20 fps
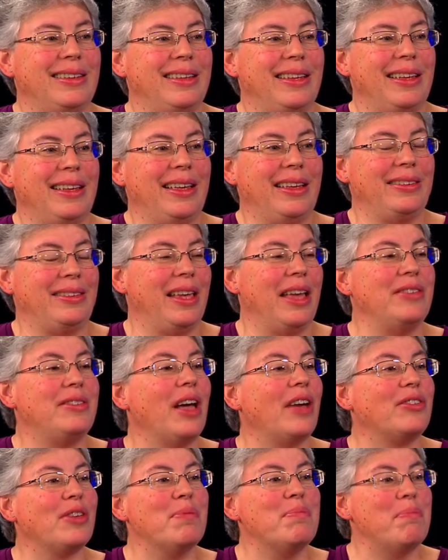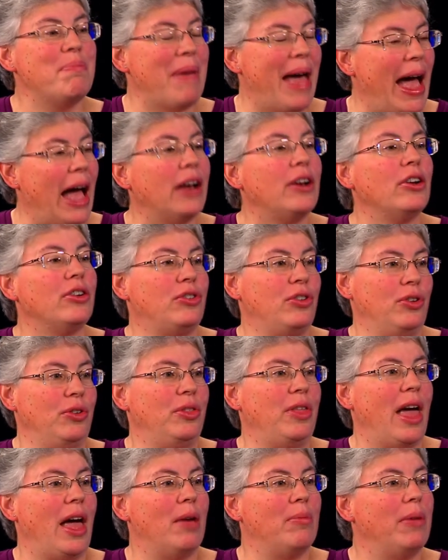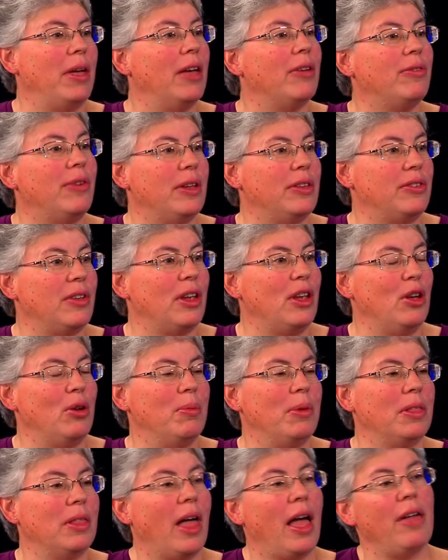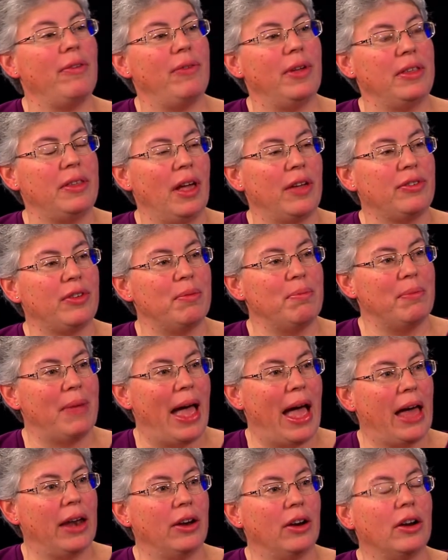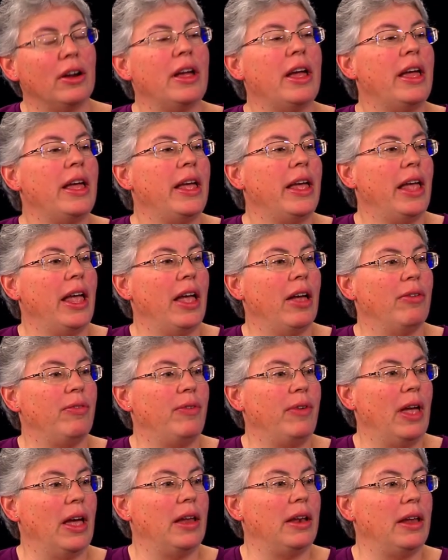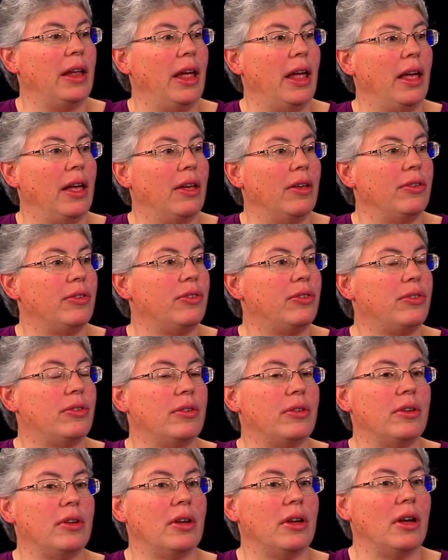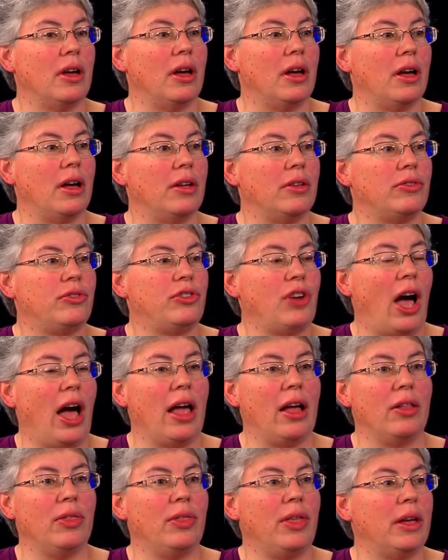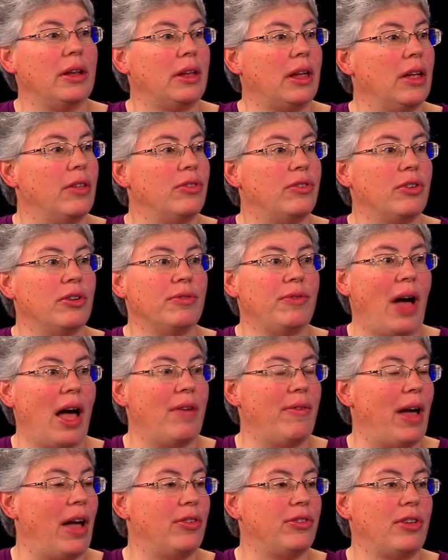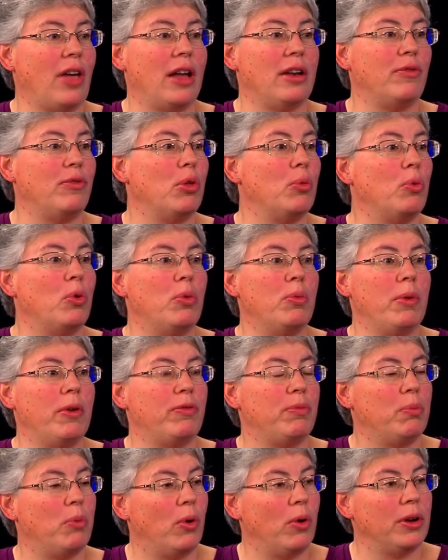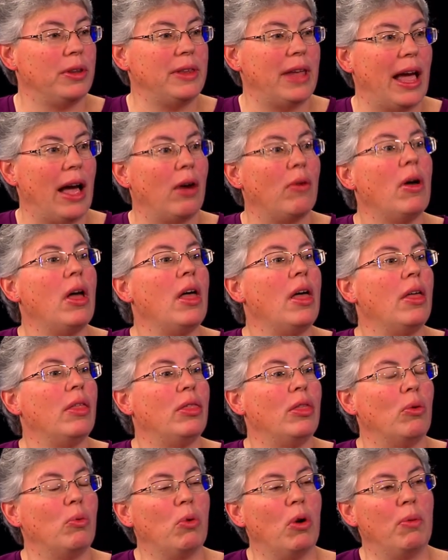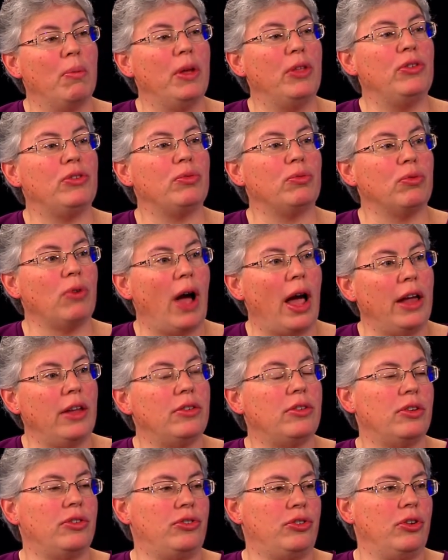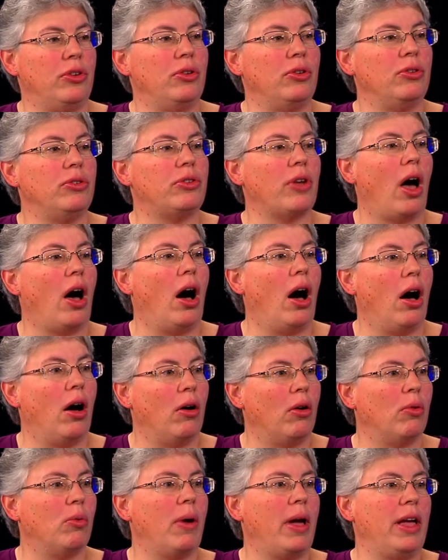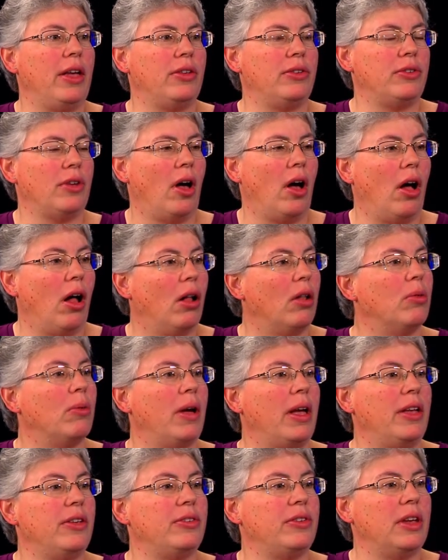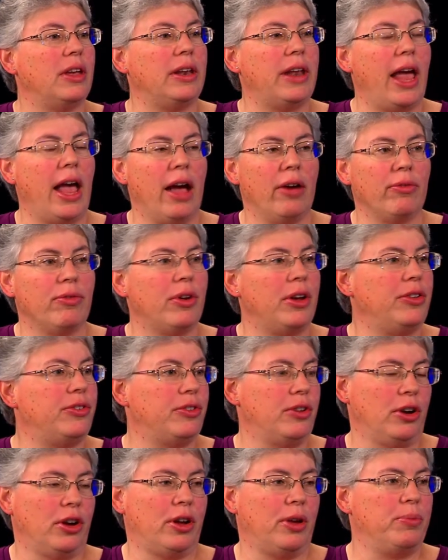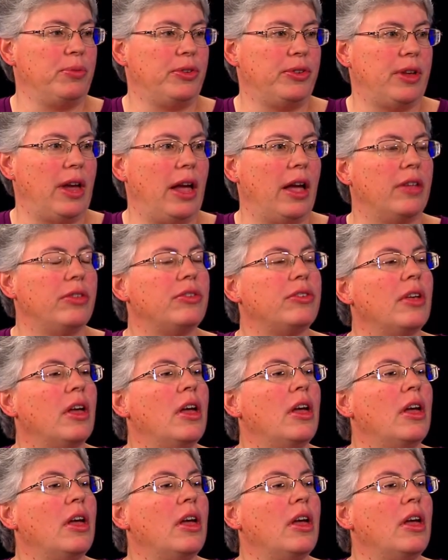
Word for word: it, it doesn't matter to them if it's a human life. It doesn't matter if it is a child that can survive outside of the womb if born now. the woman's right to choose always, always, in every circumstance,